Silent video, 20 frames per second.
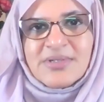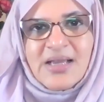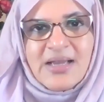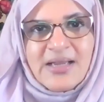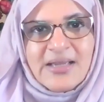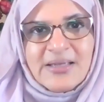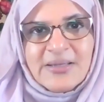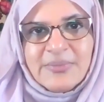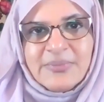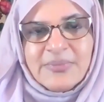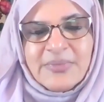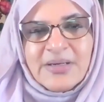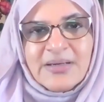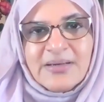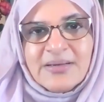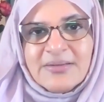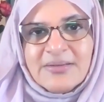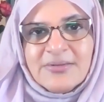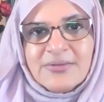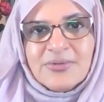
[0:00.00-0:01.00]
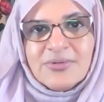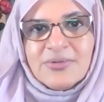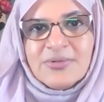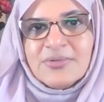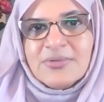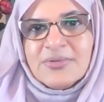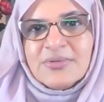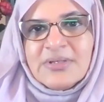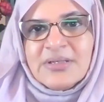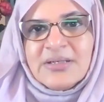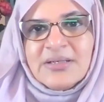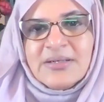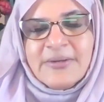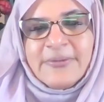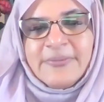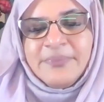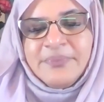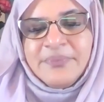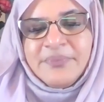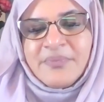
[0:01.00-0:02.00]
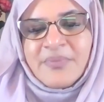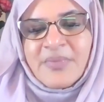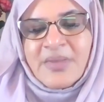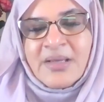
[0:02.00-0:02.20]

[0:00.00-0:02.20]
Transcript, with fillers: time, uh, no um,